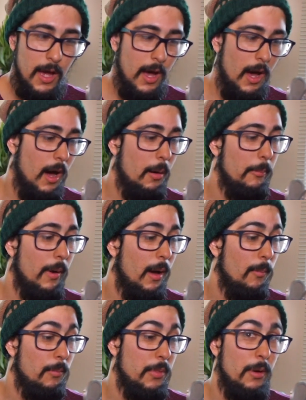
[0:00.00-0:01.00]

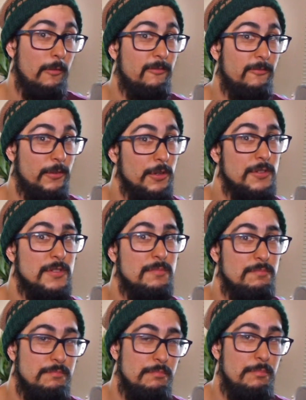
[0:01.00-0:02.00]
The first
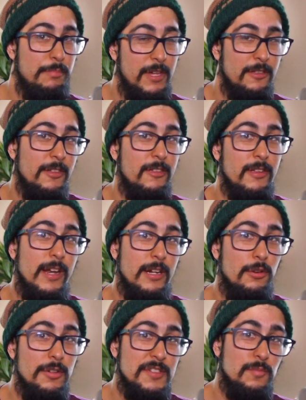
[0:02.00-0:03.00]
big thing that I
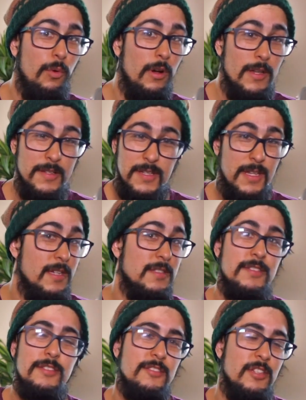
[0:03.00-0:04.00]
noticed was
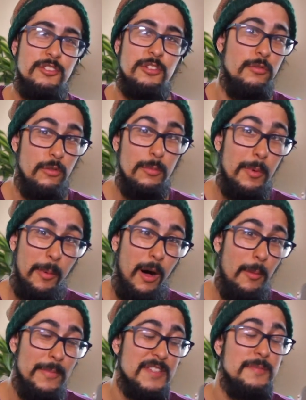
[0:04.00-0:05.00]
it's such an aroma
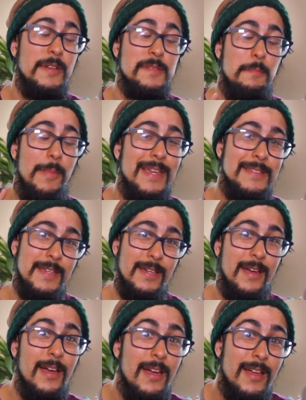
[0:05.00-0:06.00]
bomb. It smells
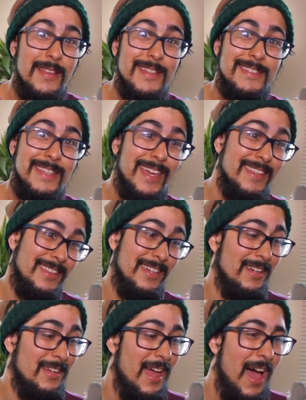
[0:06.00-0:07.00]
amazing. Second
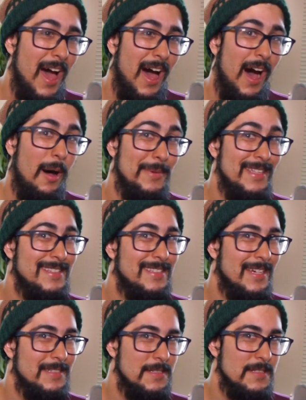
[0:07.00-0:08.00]
thing, it
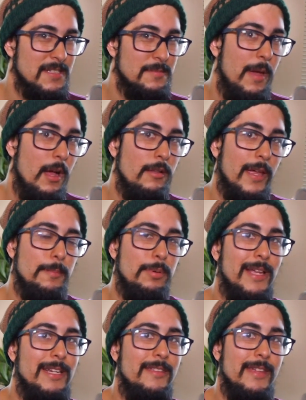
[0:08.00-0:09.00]
doesn't smell like
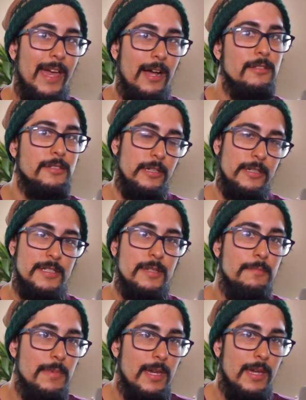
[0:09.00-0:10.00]
Pliny the Elder
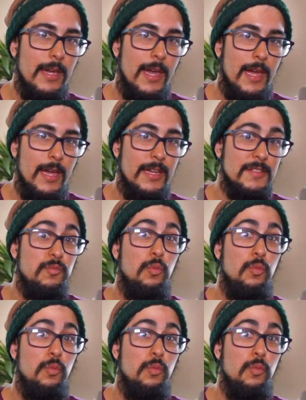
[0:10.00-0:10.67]
to me. It's